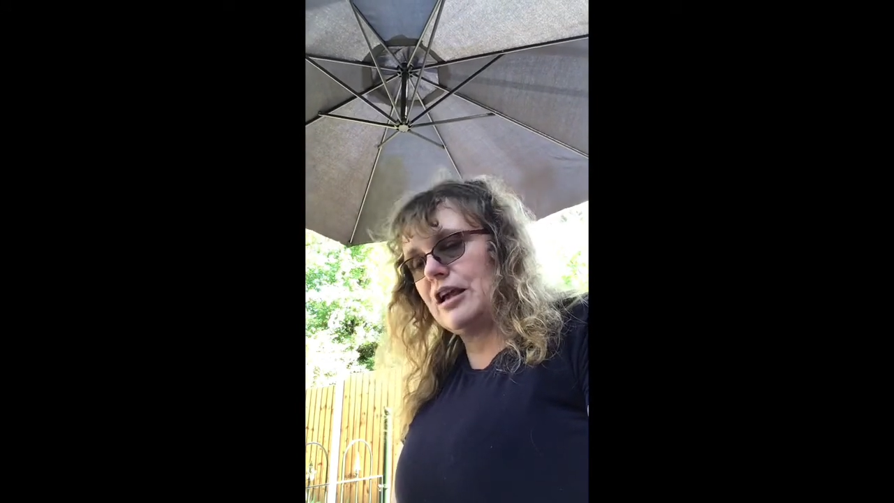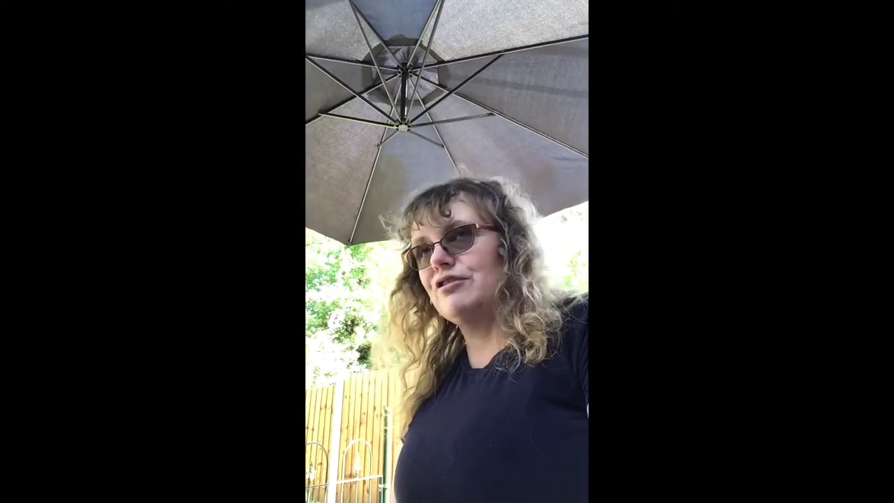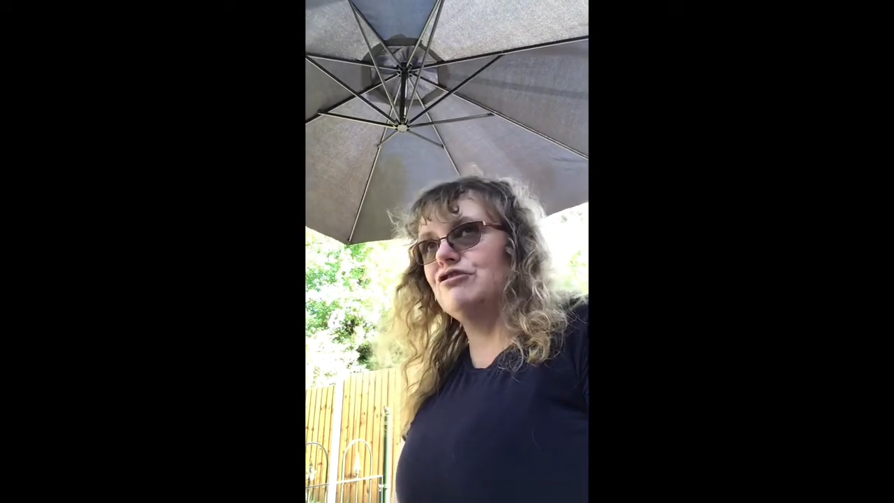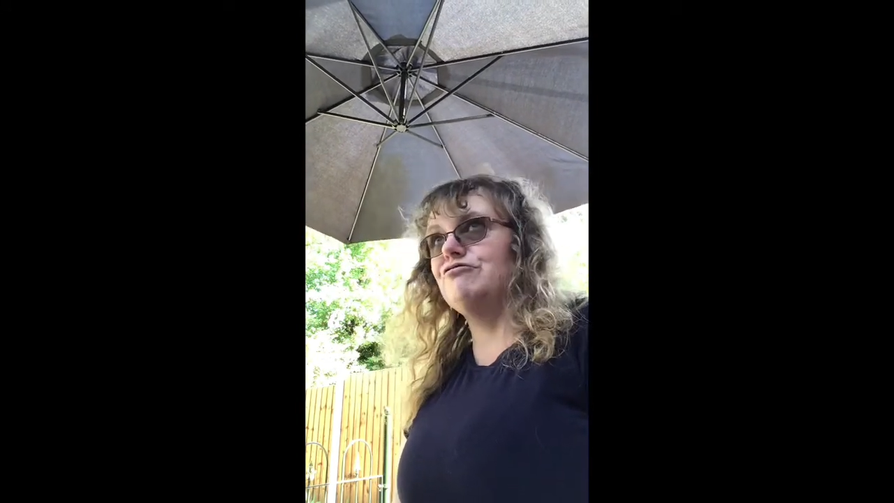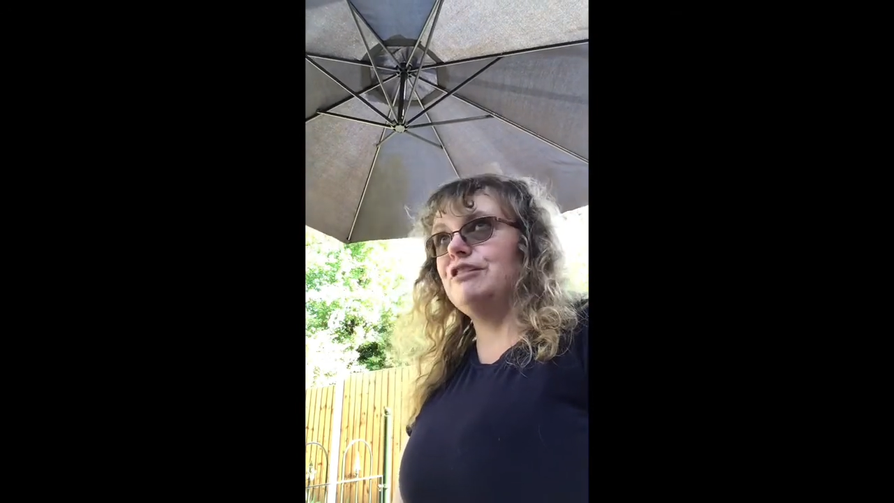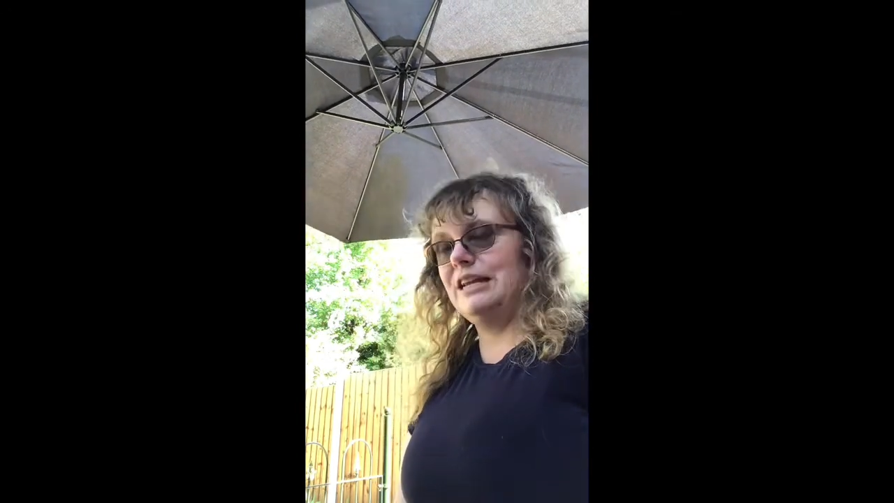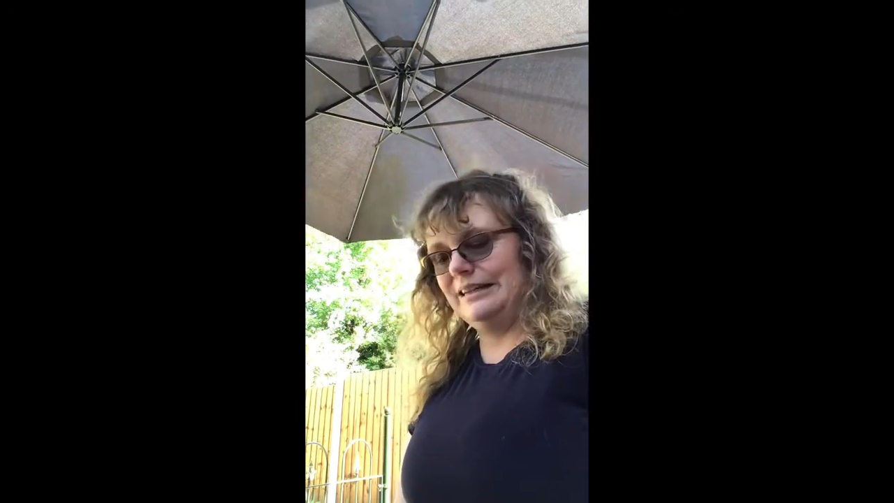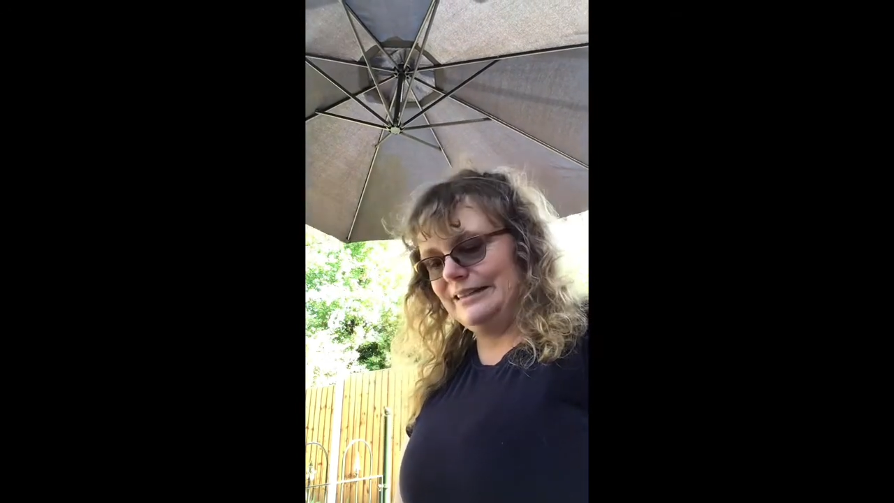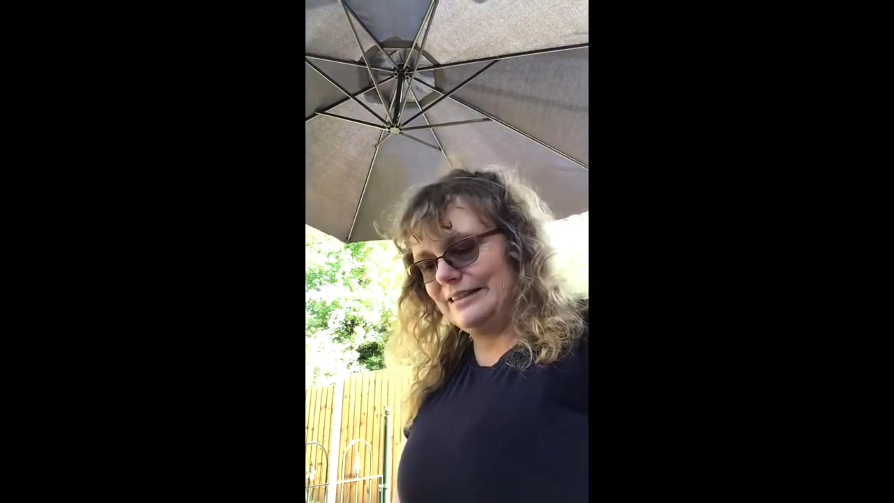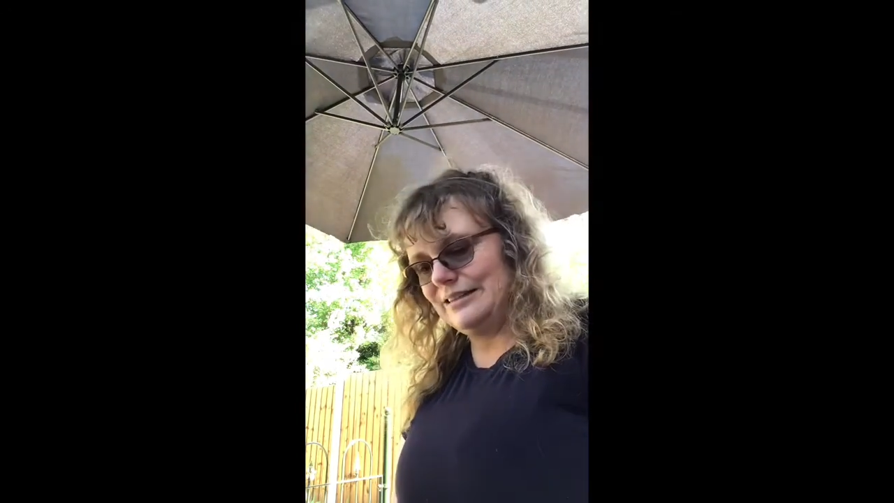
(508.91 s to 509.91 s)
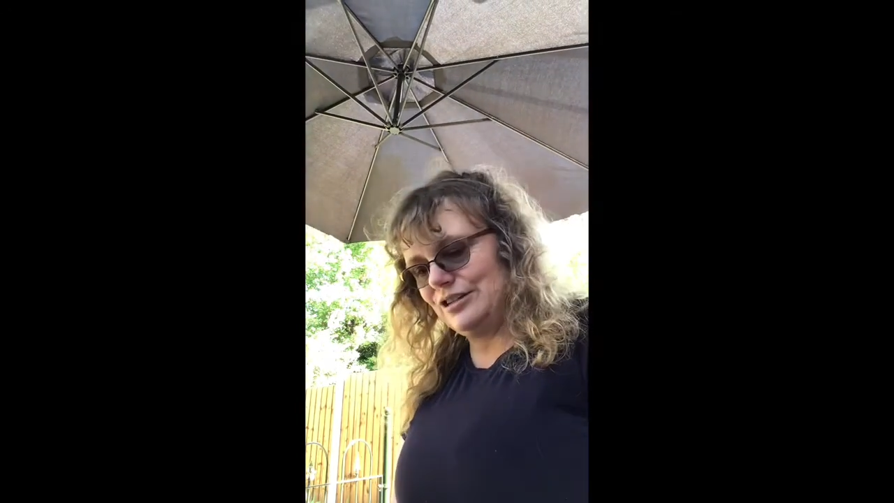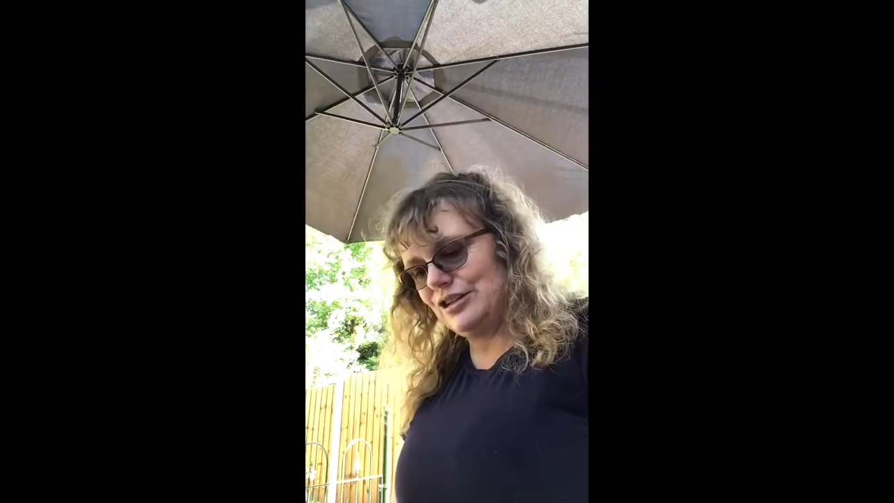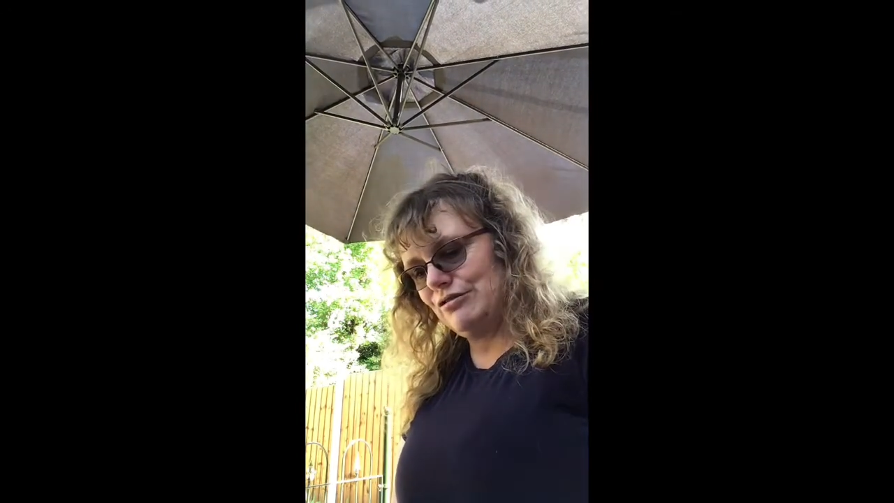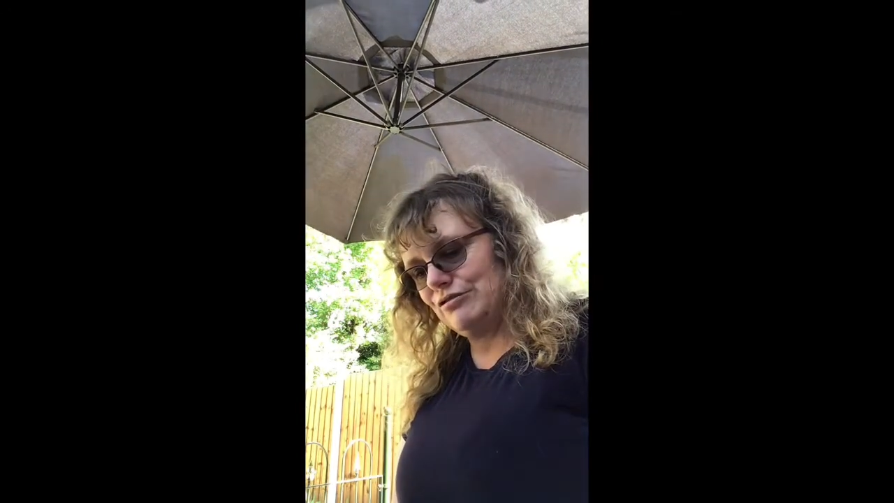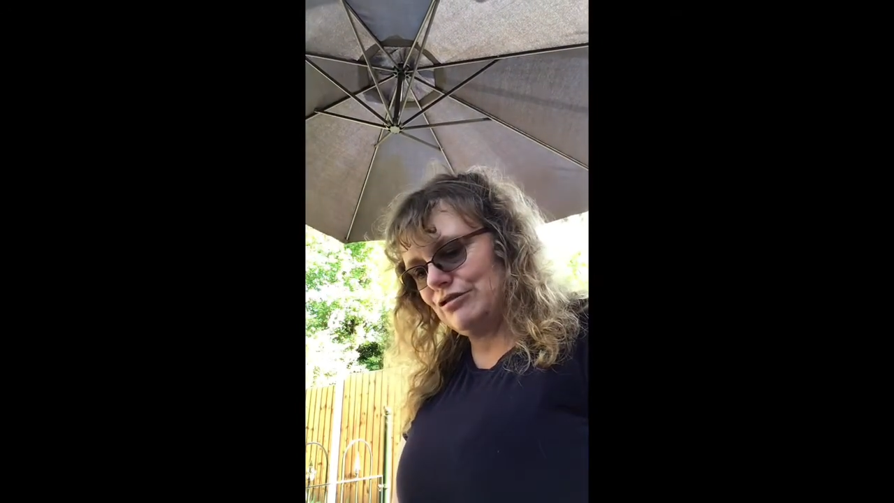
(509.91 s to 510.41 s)
and grinned at the
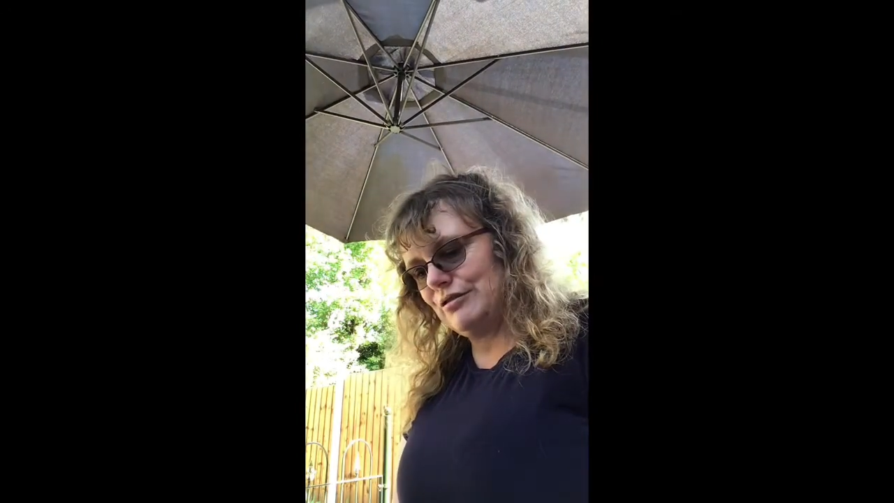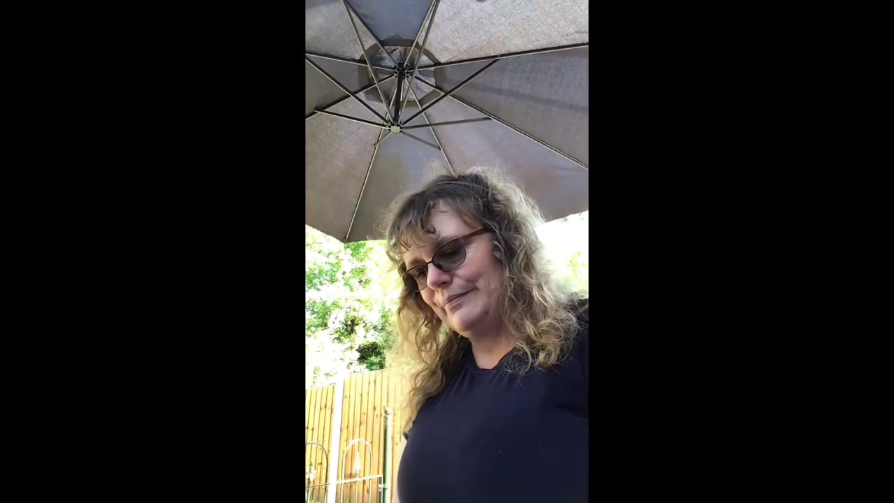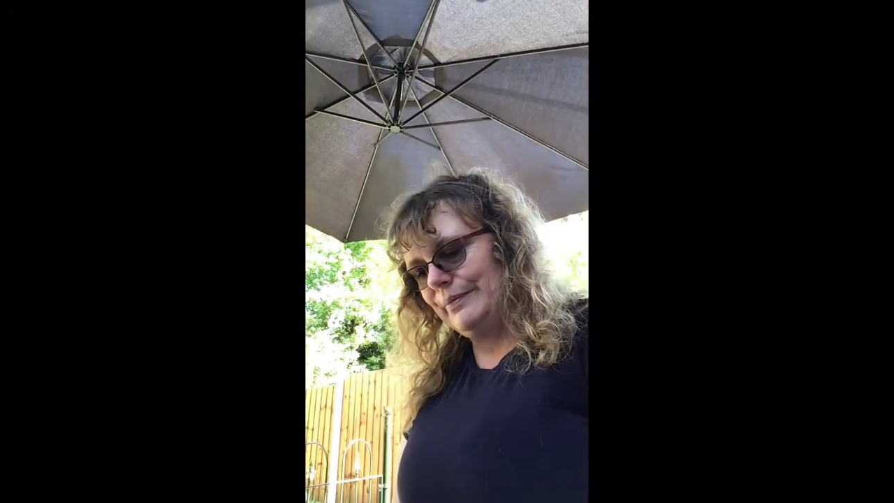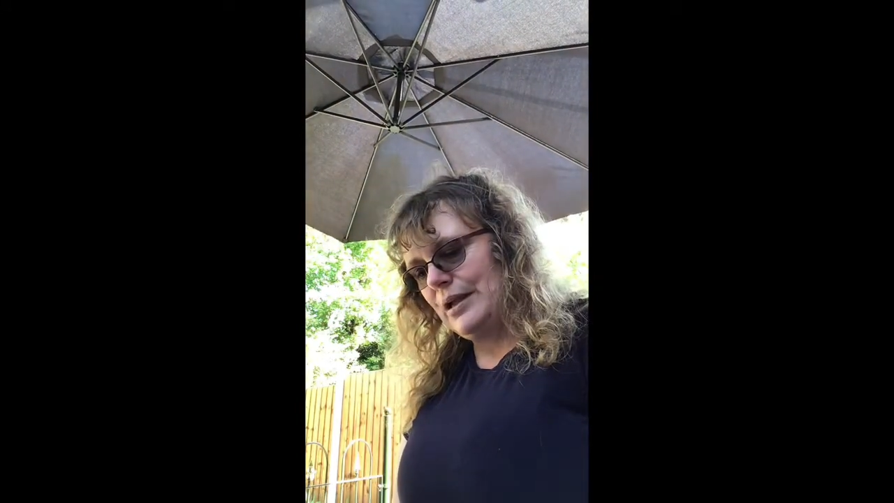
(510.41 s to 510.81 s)
children.